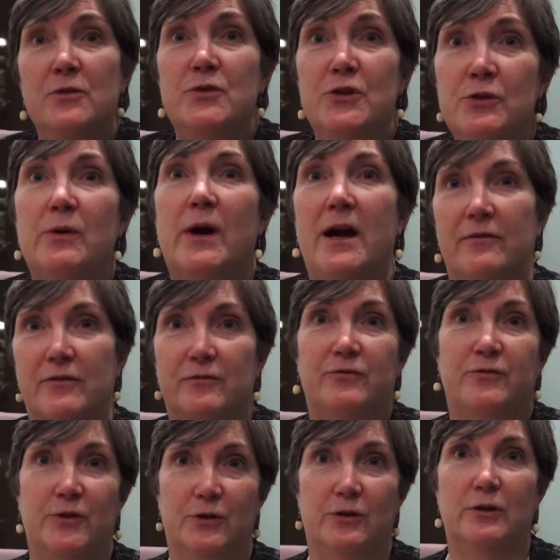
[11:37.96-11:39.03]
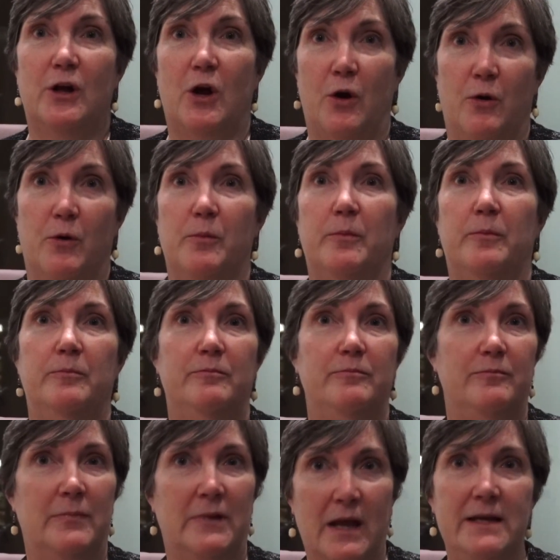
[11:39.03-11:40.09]
and you do have a full home
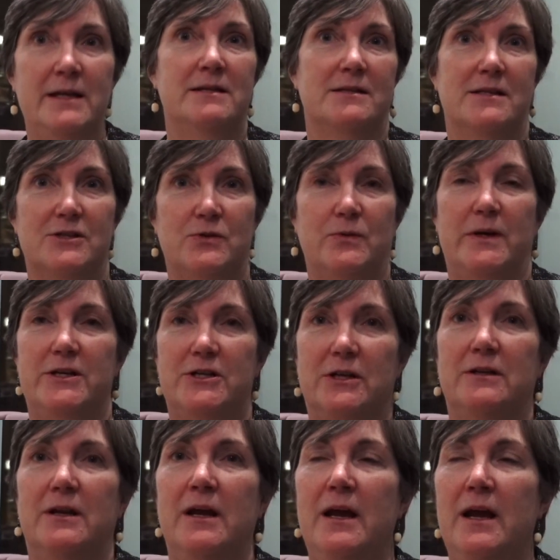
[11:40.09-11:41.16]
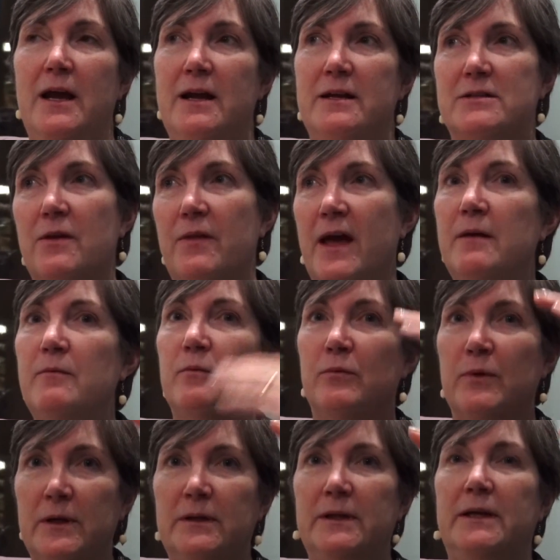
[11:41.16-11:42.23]
lighting situation. And so that
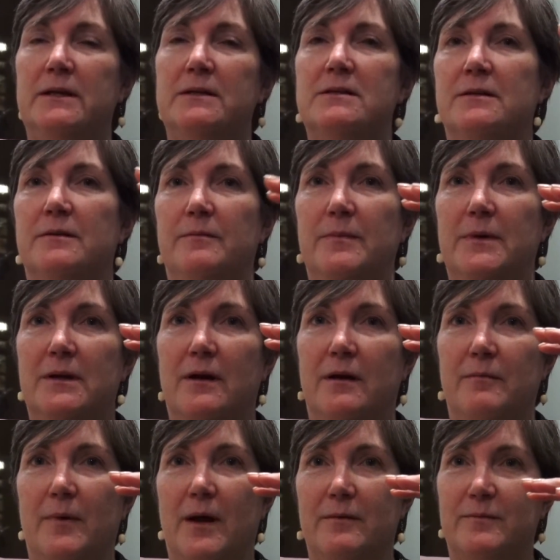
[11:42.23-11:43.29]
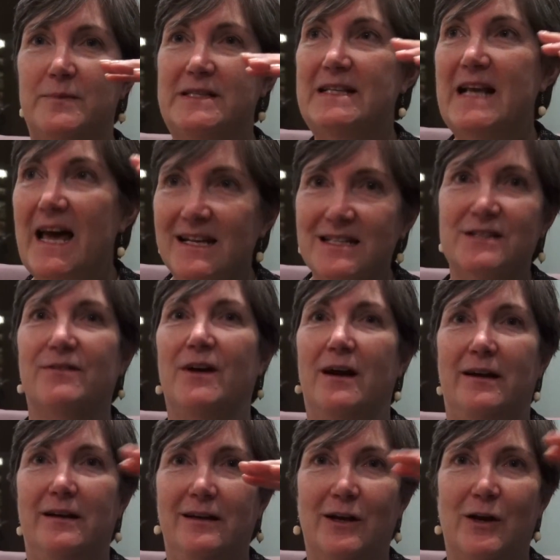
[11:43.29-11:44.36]
really is a
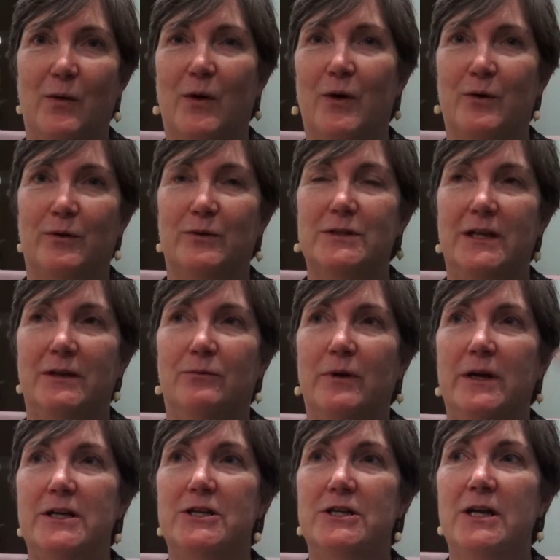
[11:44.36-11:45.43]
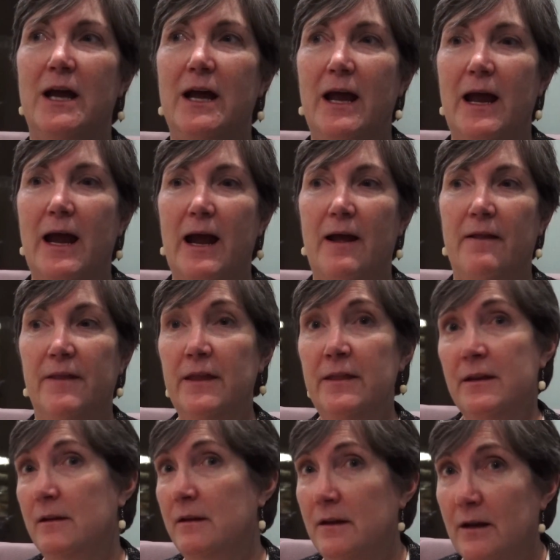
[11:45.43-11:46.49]
satisfying, hurdle to reach. And then